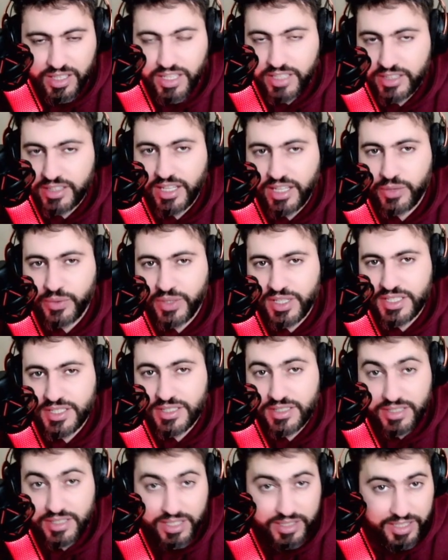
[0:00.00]
And that
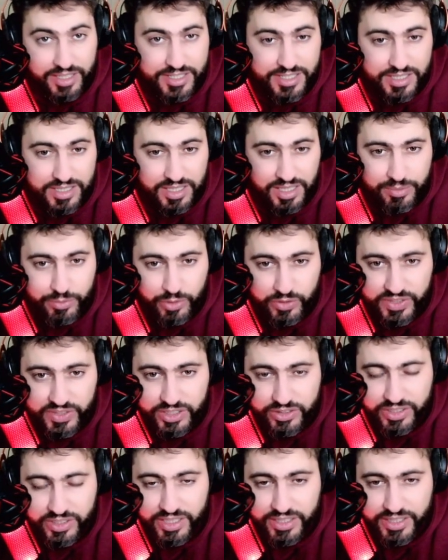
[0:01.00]
was a nice game. Moving
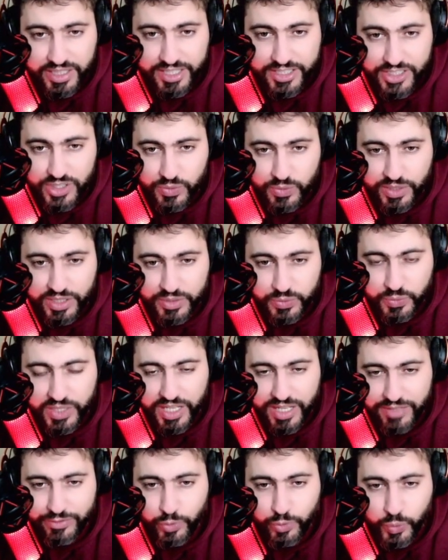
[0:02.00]
into the next one, we
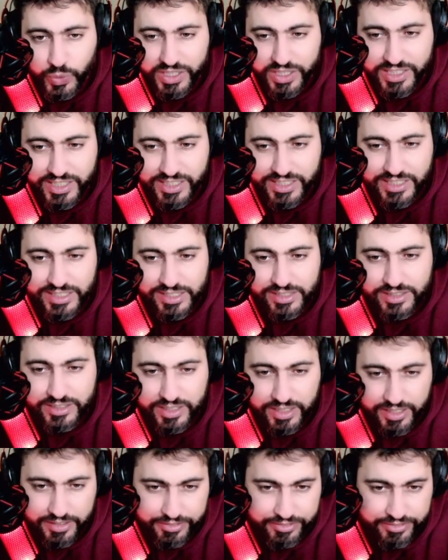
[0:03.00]
have
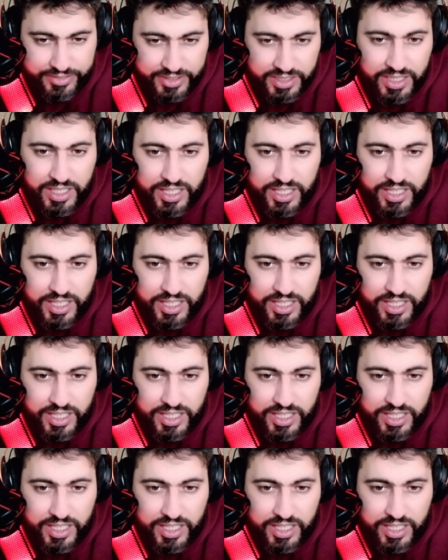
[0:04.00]
Wigglytuff.